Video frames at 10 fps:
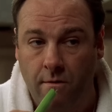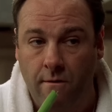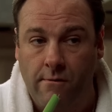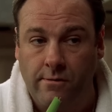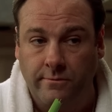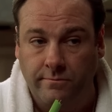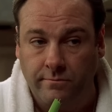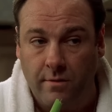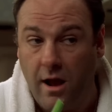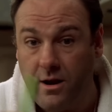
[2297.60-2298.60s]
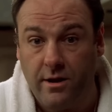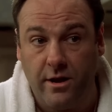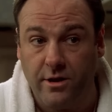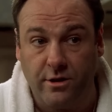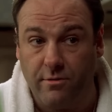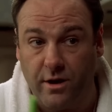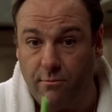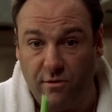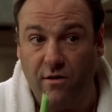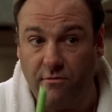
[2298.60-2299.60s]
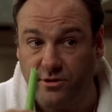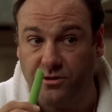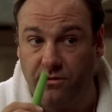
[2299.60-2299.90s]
will cite recent remarks from Chase on the show,